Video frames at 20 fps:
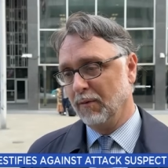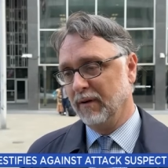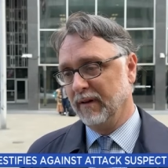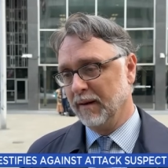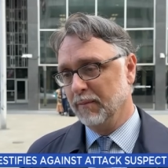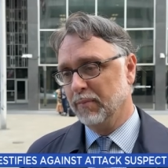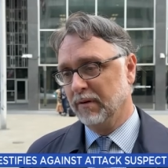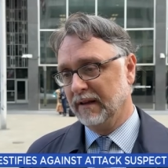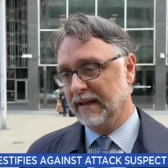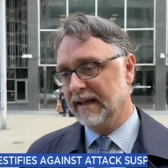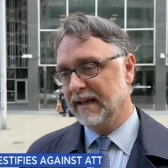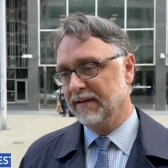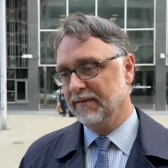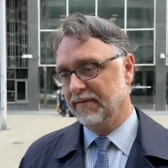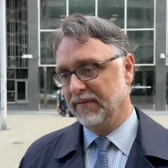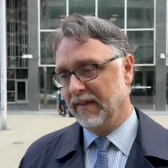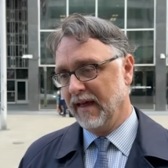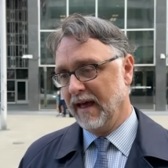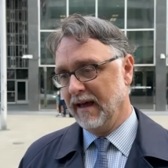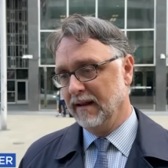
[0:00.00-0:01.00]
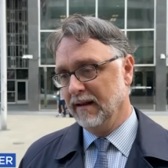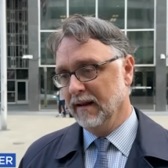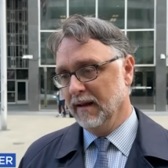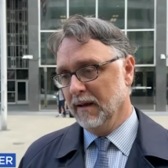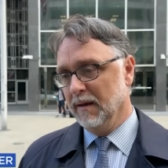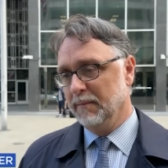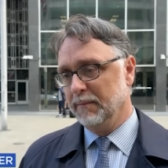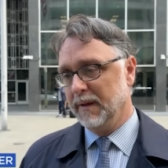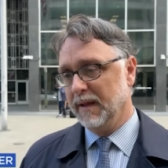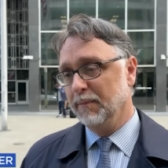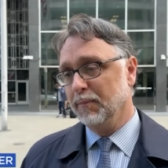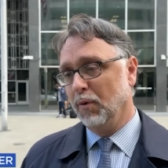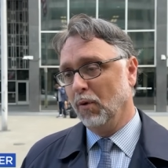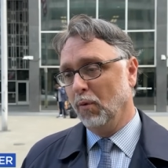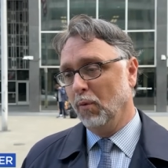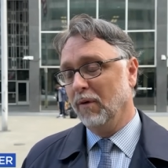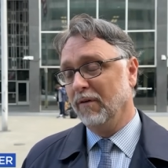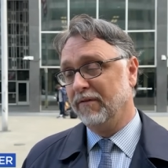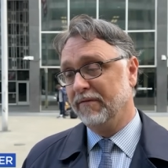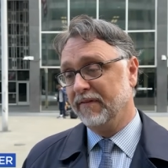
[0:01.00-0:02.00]
really believe that
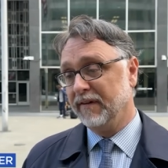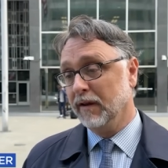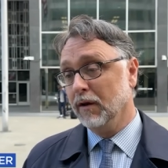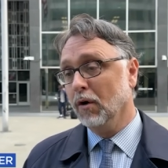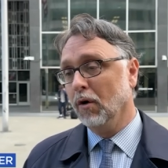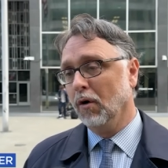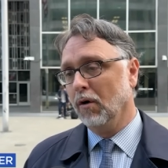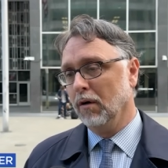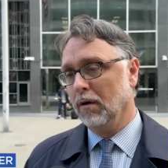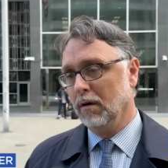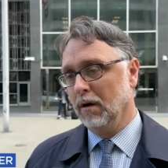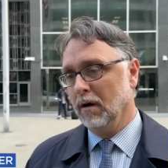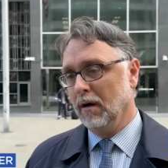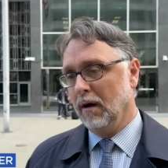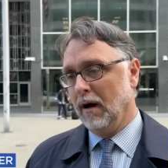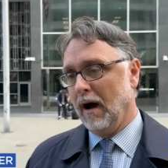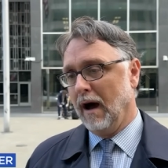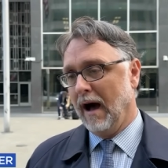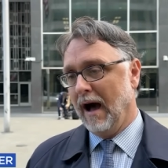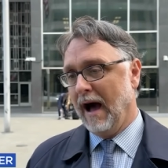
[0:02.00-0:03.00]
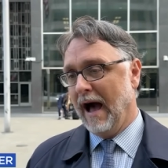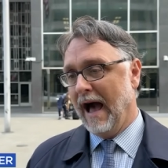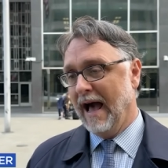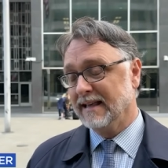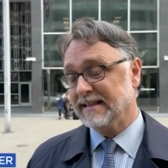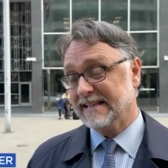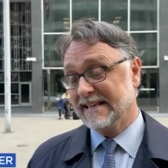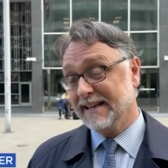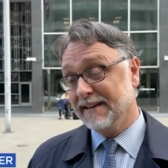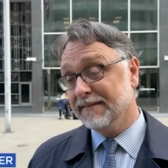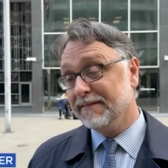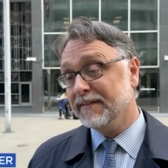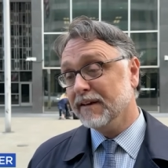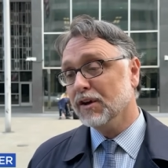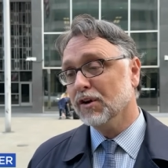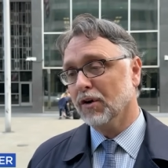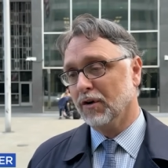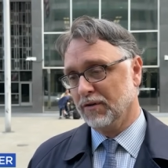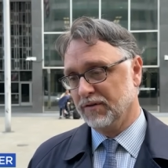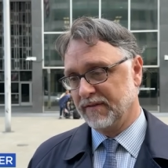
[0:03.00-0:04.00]
people will feel uh, as he
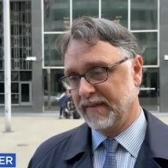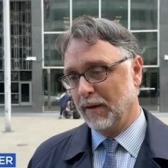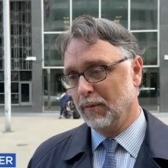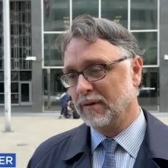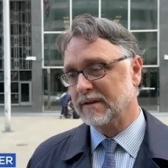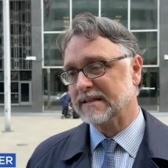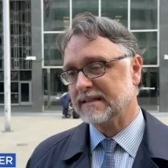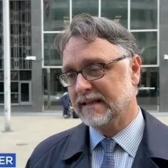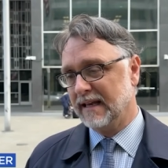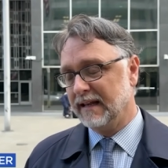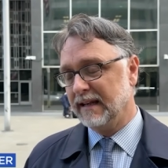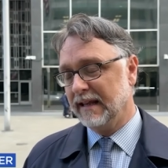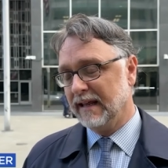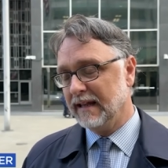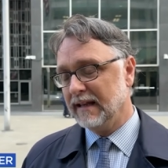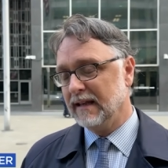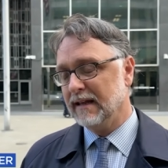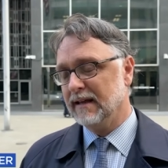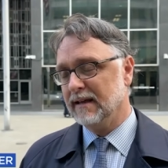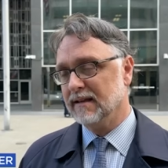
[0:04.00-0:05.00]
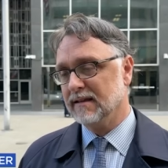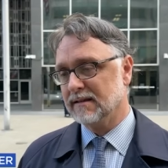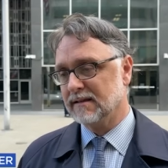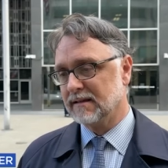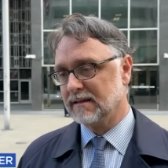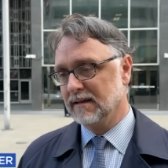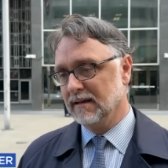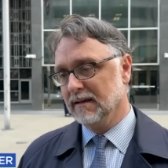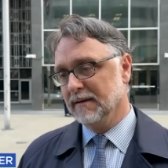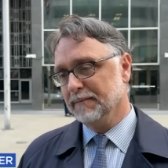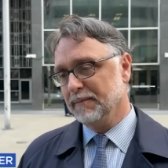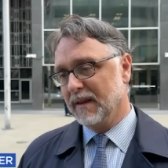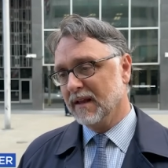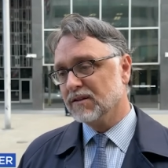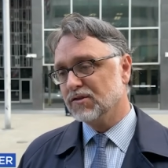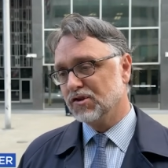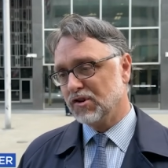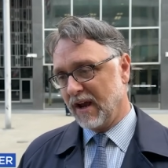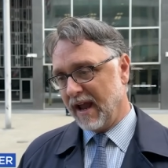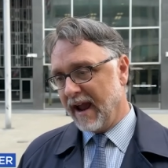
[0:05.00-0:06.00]
feels. They will sit in his
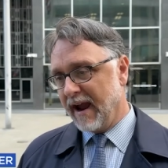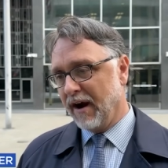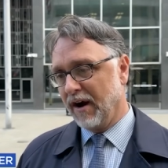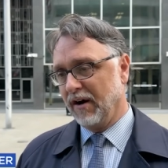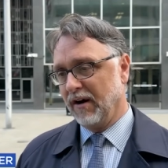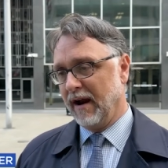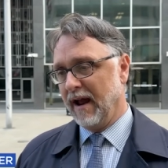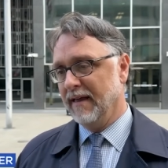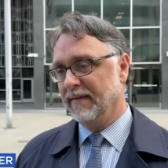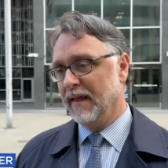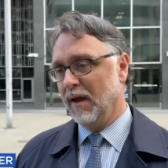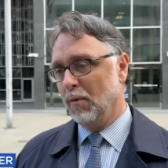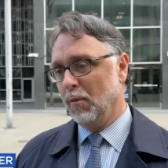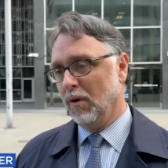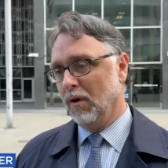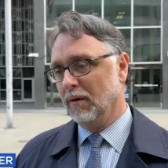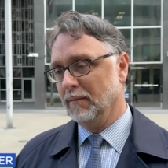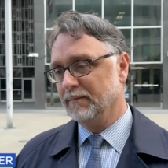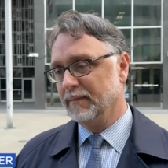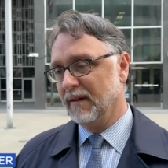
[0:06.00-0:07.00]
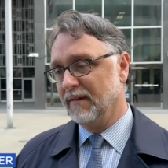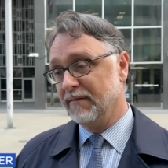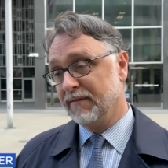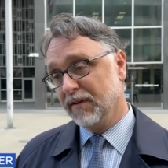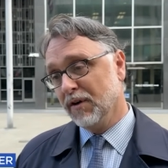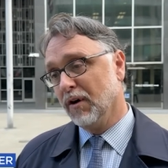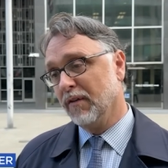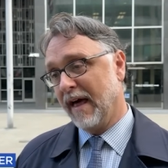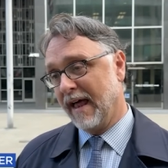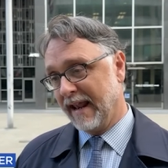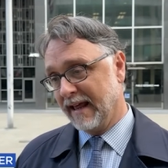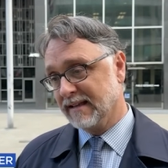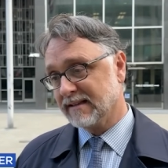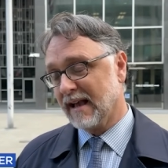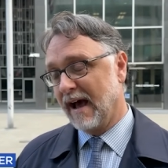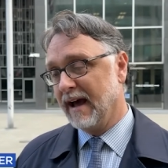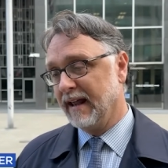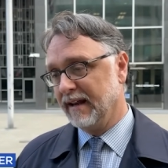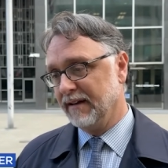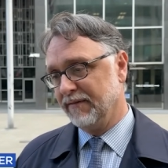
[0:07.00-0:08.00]
chair and they will feel that
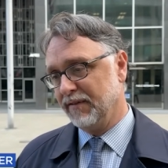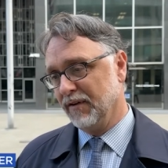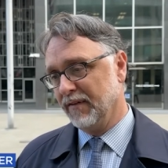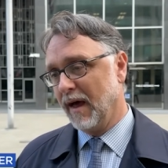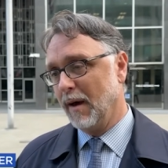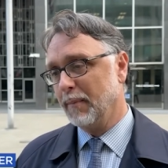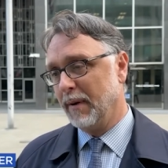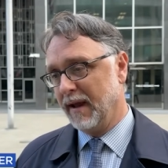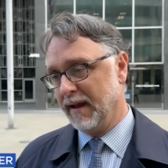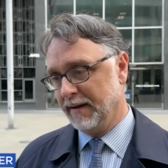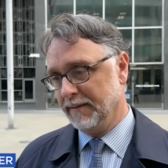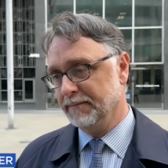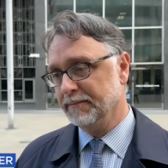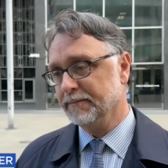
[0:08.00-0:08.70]
anxiety, feel that pain.